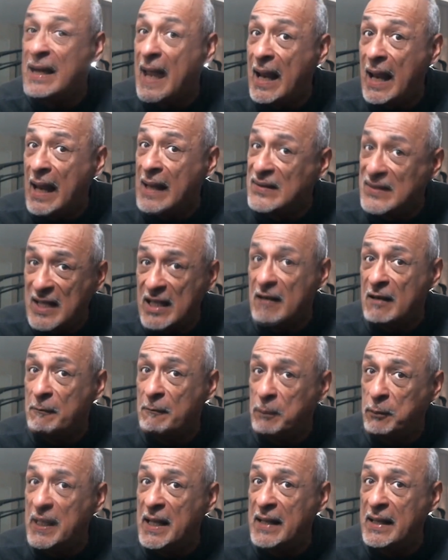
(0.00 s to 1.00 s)
And
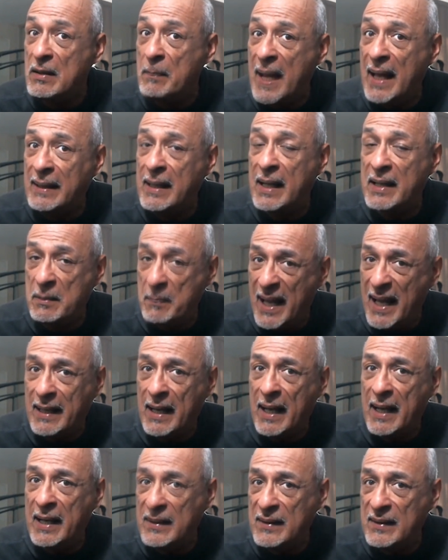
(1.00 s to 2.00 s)
instead of playing the bad guy,
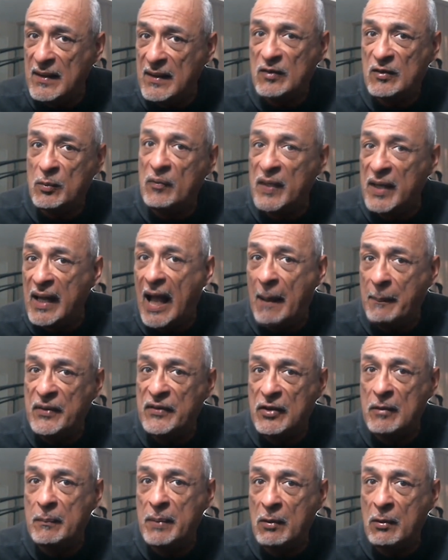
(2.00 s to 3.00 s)
the bad guy in this movie
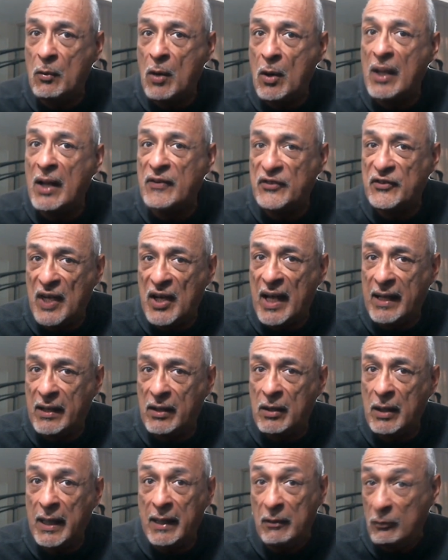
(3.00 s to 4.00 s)
happens to be Rod
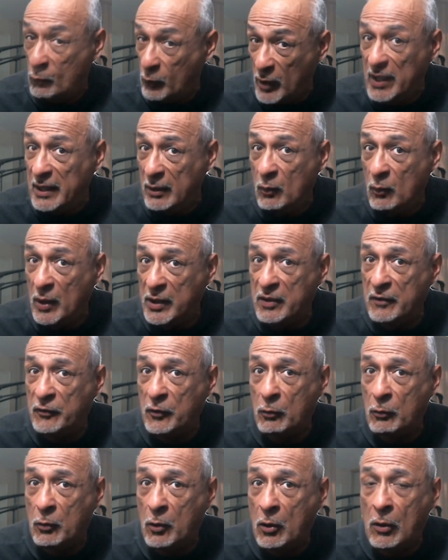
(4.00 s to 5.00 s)
Steiger. Really
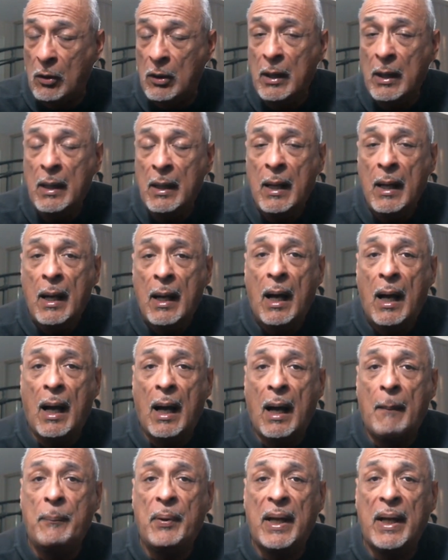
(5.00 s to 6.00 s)
wonderful role,
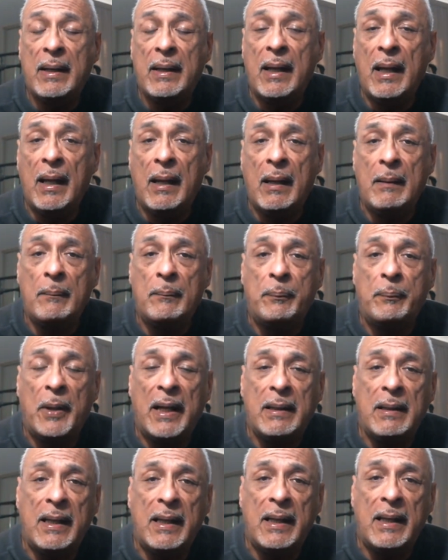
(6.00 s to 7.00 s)
uh, but uh,
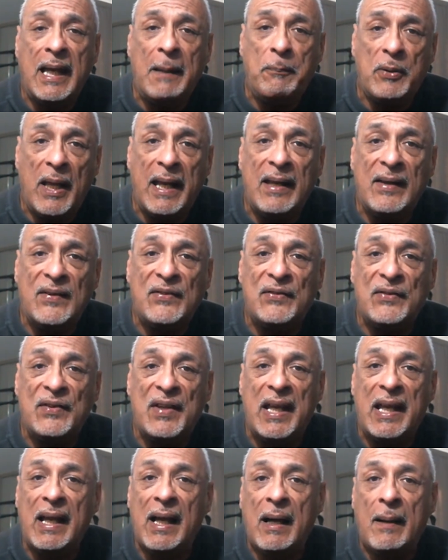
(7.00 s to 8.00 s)
but he
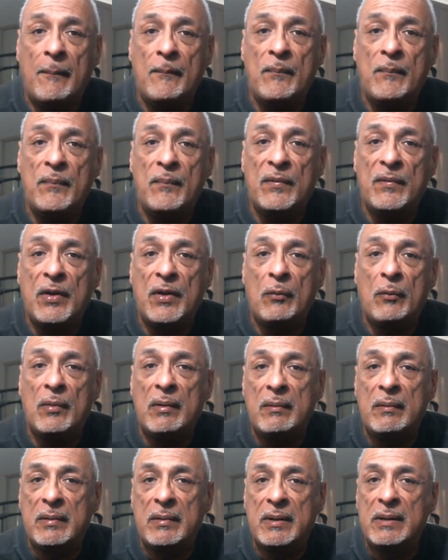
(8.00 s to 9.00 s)
plays the, um,
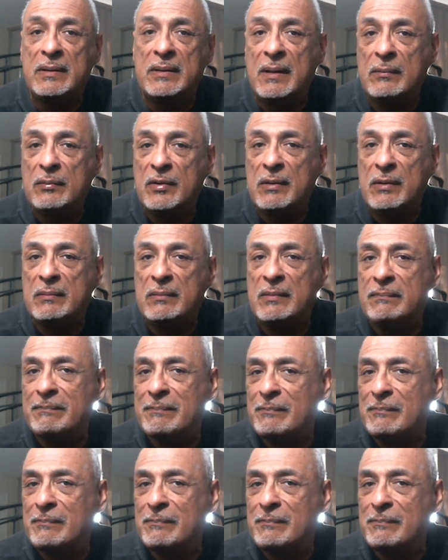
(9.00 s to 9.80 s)
the the the.